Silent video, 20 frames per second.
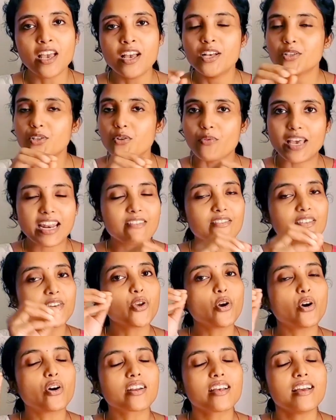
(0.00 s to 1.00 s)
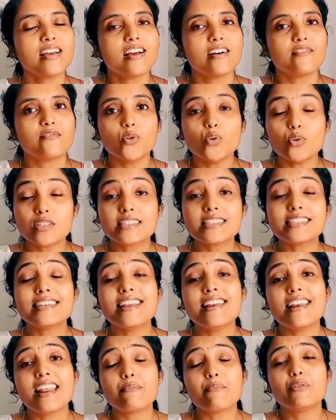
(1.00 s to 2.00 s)
So wherever your
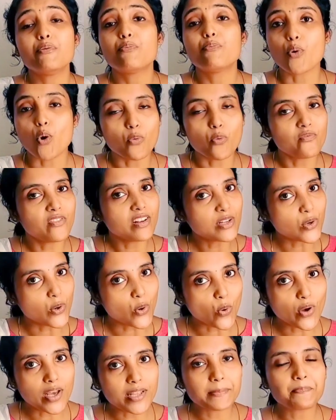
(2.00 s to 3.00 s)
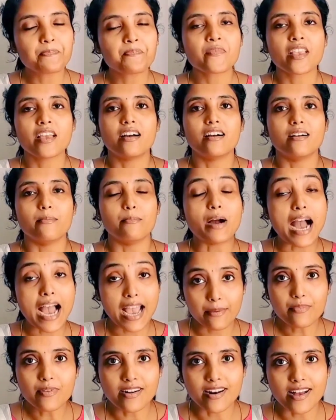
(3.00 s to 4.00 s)
fluorescently labeled probe will go and
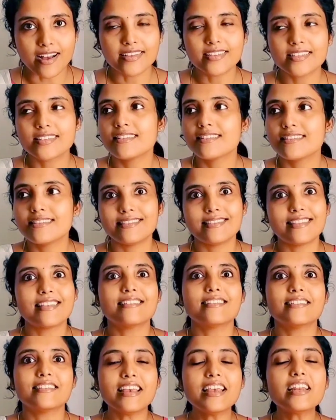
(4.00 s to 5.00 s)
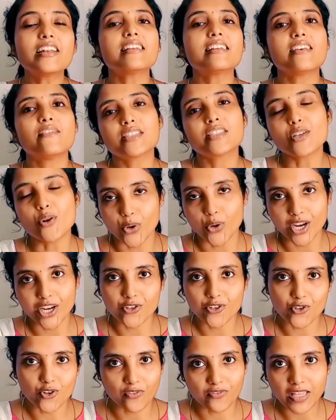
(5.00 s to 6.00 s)
hybridize, it will give us a
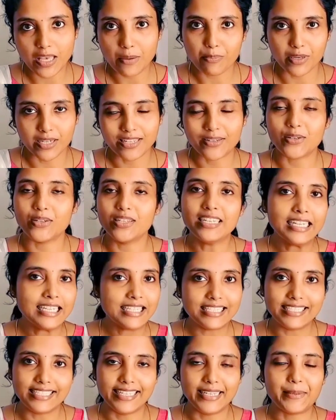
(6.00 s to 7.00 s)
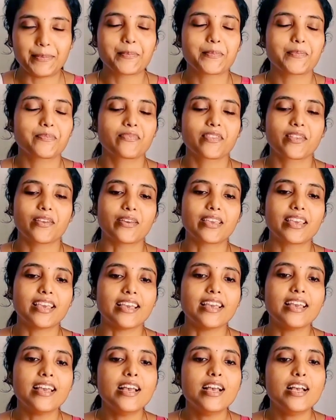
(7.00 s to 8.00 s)
location of that particular gene. Okay,
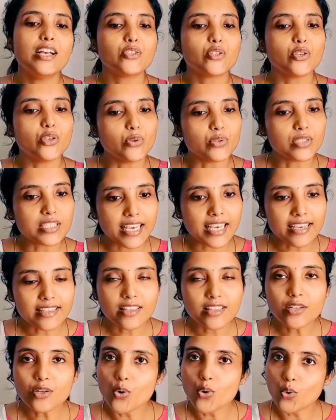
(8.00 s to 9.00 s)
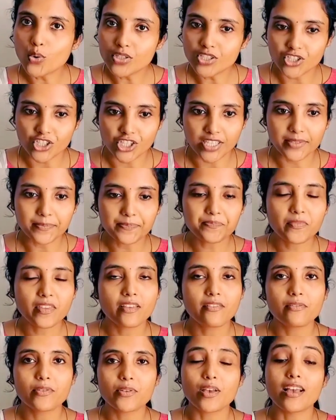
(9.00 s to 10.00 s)
so you take the known gene
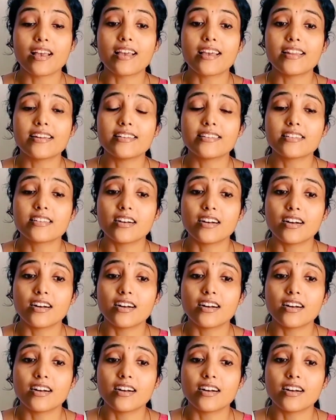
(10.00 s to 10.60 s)
and